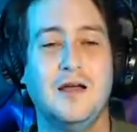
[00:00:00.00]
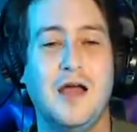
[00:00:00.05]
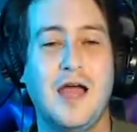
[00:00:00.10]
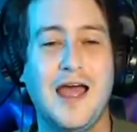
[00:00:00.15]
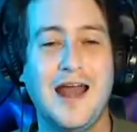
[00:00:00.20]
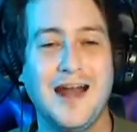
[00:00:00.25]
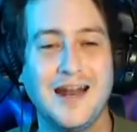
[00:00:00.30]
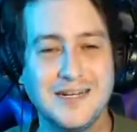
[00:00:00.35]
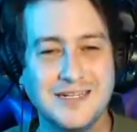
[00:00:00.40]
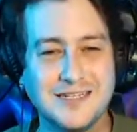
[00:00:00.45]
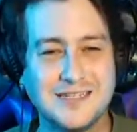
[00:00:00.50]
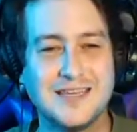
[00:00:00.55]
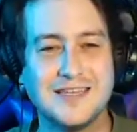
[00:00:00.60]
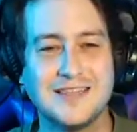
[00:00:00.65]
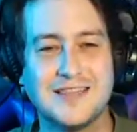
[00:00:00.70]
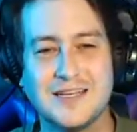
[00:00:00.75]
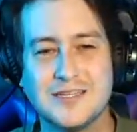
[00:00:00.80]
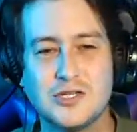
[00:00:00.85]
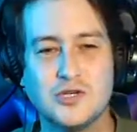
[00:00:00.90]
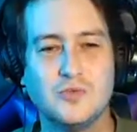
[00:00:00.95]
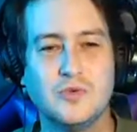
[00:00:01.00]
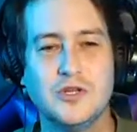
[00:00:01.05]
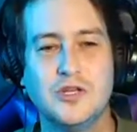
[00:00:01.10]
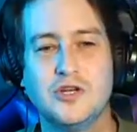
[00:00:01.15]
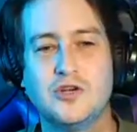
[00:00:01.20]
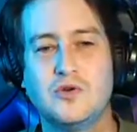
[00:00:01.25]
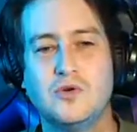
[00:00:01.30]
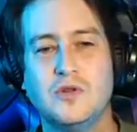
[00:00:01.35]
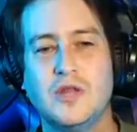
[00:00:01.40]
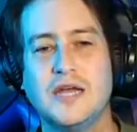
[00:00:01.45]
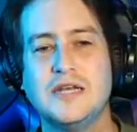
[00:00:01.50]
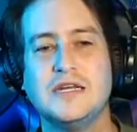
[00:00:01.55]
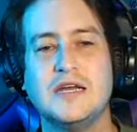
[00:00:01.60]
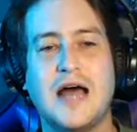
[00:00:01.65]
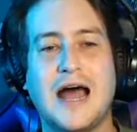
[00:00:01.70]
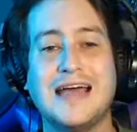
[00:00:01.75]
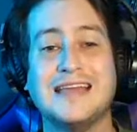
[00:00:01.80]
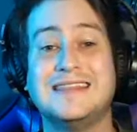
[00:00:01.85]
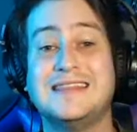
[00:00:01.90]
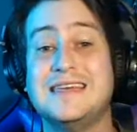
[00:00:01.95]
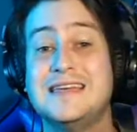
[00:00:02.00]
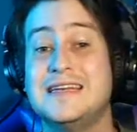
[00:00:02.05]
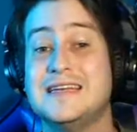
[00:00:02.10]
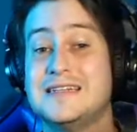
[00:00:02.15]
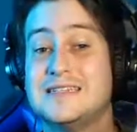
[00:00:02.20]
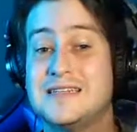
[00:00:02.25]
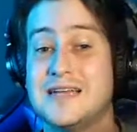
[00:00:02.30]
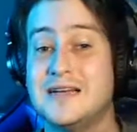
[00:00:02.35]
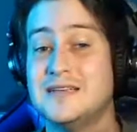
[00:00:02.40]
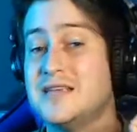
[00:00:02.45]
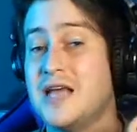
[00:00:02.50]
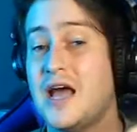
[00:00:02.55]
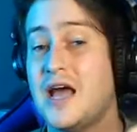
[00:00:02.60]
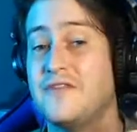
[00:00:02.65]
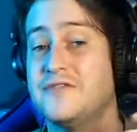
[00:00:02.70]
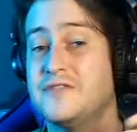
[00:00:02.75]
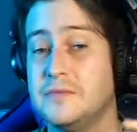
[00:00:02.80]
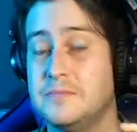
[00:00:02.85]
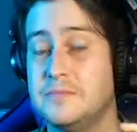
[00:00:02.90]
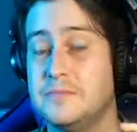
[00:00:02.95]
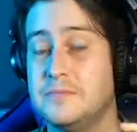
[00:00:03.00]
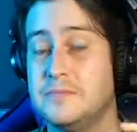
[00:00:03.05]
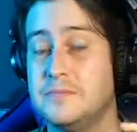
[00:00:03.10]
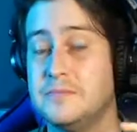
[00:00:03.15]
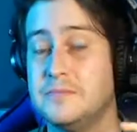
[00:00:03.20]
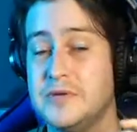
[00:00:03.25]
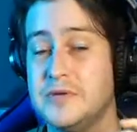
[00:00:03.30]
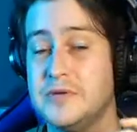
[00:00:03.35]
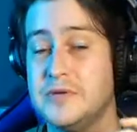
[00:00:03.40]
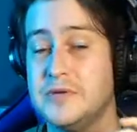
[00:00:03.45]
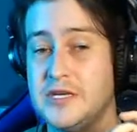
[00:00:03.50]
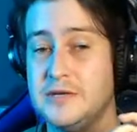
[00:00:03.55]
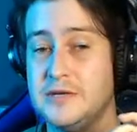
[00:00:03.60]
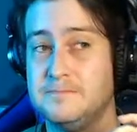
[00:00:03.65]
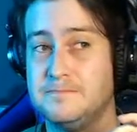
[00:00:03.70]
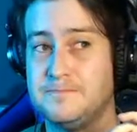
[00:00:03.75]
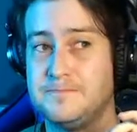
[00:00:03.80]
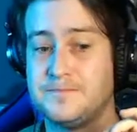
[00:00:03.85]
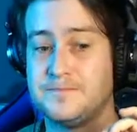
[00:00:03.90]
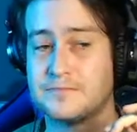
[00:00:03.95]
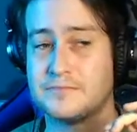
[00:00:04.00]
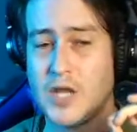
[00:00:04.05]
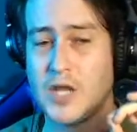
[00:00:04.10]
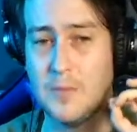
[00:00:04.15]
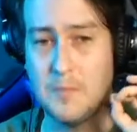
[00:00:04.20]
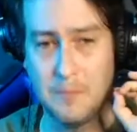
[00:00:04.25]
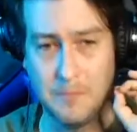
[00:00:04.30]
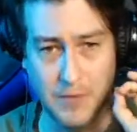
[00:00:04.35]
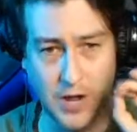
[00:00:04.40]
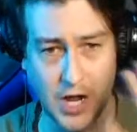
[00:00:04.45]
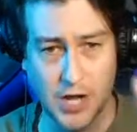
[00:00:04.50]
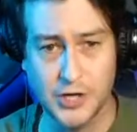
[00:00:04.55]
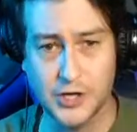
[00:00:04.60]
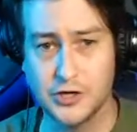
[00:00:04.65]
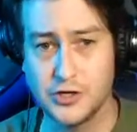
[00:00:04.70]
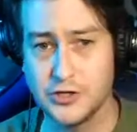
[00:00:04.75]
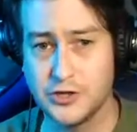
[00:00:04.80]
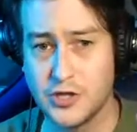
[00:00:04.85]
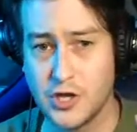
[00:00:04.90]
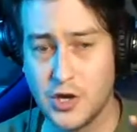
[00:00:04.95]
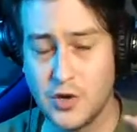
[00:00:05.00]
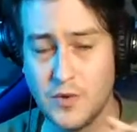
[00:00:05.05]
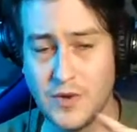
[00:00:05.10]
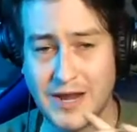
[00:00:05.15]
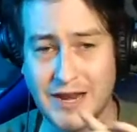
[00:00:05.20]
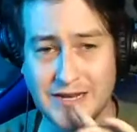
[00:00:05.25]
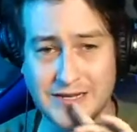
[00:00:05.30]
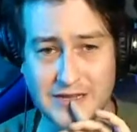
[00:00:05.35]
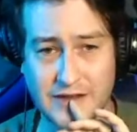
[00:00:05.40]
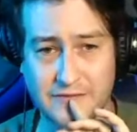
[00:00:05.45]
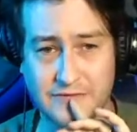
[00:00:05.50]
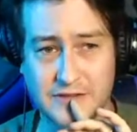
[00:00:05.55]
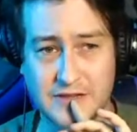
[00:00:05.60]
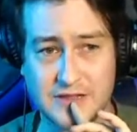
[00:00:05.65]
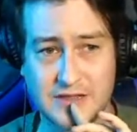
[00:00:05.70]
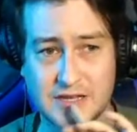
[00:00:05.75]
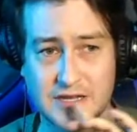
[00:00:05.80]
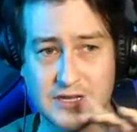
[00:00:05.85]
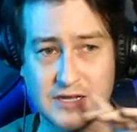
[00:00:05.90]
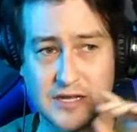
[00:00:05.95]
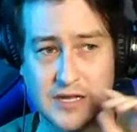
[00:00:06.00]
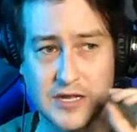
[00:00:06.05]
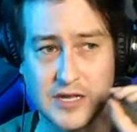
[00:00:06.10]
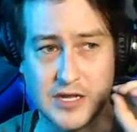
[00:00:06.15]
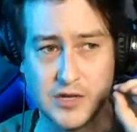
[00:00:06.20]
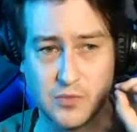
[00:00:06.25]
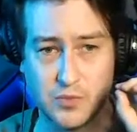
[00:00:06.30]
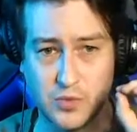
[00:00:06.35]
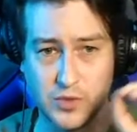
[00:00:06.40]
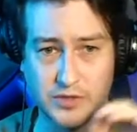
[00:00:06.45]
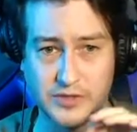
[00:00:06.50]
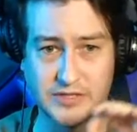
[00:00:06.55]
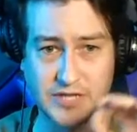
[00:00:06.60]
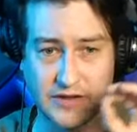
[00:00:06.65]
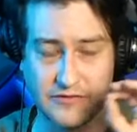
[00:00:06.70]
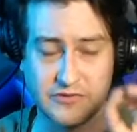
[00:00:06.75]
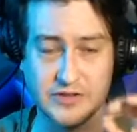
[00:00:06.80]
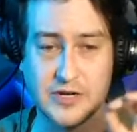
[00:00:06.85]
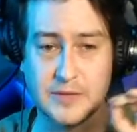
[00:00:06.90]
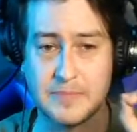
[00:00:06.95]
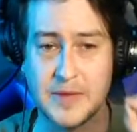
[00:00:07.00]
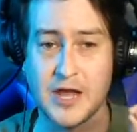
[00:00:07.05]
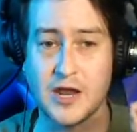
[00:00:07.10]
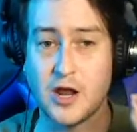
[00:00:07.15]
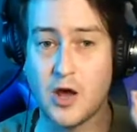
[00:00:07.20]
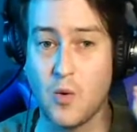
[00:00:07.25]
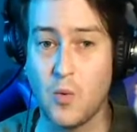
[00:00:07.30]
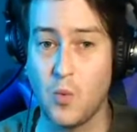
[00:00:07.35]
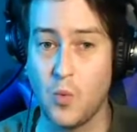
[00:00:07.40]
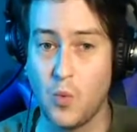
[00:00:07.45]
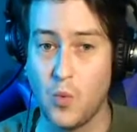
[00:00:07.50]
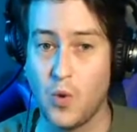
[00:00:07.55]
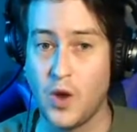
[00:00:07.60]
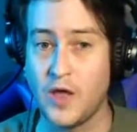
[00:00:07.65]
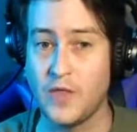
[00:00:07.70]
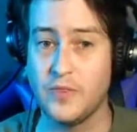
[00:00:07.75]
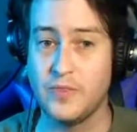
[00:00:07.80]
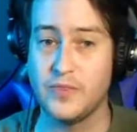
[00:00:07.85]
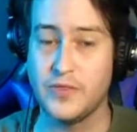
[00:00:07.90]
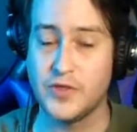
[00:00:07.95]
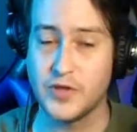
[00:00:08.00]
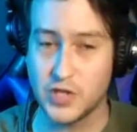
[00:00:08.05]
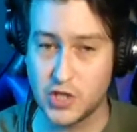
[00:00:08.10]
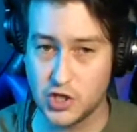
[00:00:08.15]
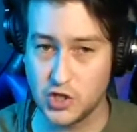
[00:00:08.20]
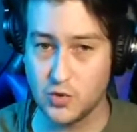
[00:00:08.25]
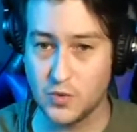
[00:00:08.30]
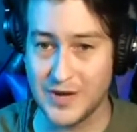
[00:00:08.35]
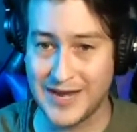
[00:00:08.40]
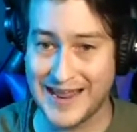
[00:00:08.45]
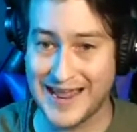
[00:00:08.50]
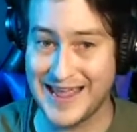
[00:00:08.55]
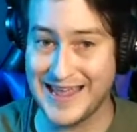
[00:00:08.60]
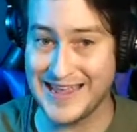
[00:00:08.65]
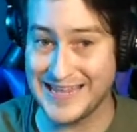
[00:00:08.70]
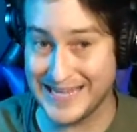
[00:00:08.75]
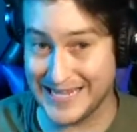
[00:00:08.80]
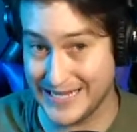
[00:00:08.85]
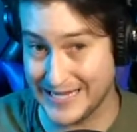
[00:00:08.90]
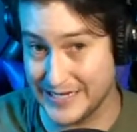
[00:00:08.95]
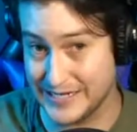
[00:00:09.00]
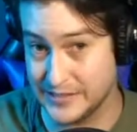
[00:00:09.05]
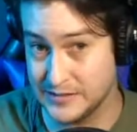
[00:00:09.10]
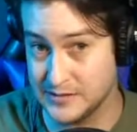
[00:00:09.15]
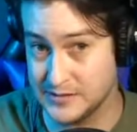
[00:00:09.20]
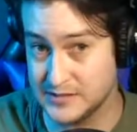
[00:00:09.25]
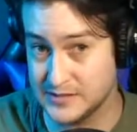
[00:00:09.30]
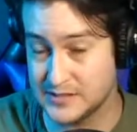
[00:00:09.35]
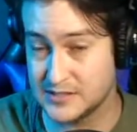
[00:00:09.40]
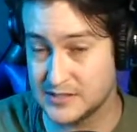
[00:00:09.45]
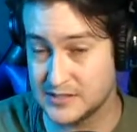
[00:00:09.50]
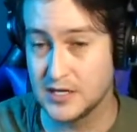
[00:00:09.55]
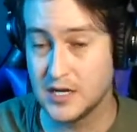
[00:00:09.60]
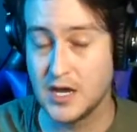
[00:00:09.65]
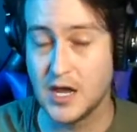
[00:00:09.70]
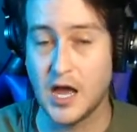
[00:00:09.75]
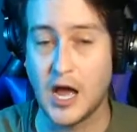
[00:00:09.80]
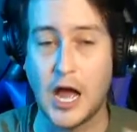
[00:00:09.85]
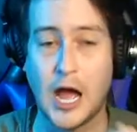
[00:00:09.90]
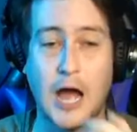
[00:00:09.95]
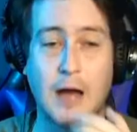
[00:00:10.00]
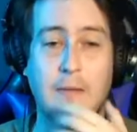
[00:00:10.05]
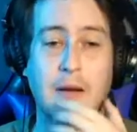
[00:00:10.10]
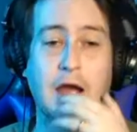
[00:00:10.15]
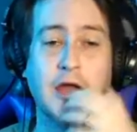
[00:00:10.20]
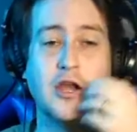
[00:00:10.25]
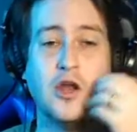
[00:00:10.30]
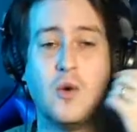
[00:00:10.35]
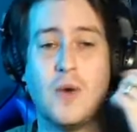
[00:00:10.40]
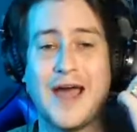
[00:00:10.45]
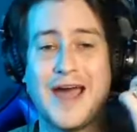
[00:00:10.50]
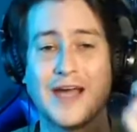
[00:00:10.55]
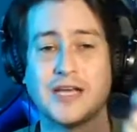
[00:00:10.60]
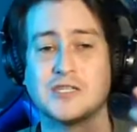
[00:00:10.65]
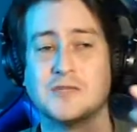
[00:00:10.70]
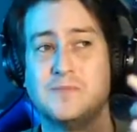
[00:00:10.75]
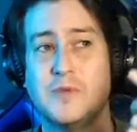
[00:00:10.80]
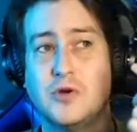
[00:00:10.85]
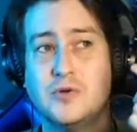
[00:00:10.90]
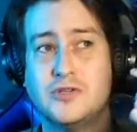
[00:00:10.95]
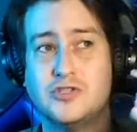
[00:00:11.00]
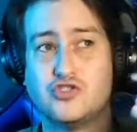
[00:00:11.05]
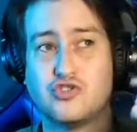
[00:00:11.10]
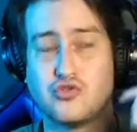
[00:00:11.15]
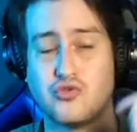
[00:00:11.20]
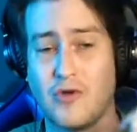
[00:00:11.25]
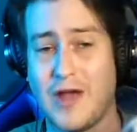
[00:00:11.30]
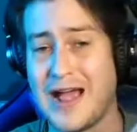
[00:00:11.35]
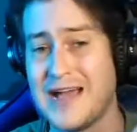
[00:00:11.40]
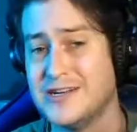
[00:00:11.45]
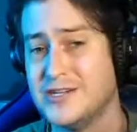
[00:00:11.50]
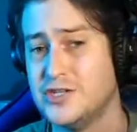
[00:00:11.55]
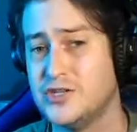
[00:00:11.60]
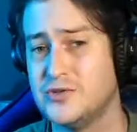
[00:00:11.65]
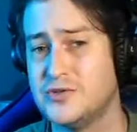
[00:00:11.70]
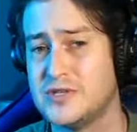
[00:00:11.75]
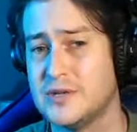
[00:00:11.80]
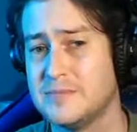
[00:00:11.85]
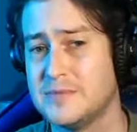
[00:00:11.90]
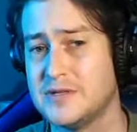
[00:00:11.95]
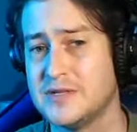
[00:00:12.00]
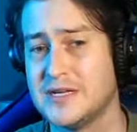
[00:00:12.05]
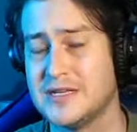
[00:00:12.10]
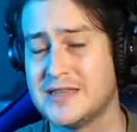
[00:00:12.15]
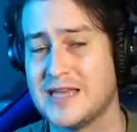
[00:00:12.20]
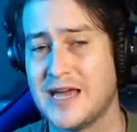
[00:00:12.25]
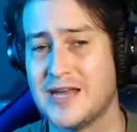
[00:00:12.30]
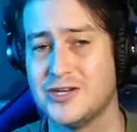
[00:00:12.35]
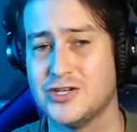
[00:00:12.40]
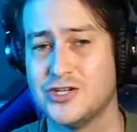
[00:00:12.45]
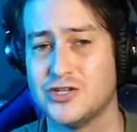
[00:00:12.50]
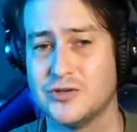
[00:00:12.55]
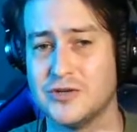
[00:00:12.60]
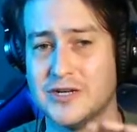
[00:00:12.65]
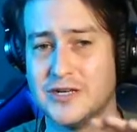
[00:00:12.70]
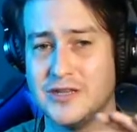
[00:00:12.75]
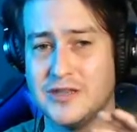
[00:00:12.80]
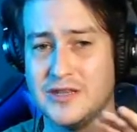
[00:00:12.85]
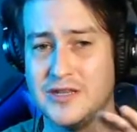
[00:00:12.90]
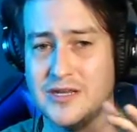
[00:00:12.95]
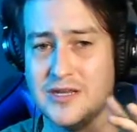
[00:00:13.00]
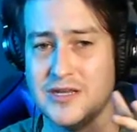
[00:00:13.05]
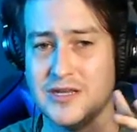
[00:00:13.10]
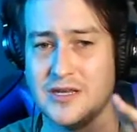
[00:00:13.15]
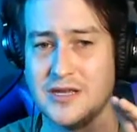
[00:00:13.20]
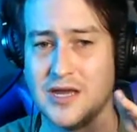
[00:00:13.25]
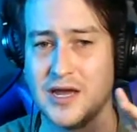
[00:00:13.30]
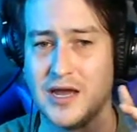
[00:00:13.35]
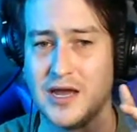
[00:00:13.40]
And I just think that's a really cool idea. I think it does have to be monitored though, and I definitely think it will definitely depend on what the Q&A is. I know Expo tried to do something like that during the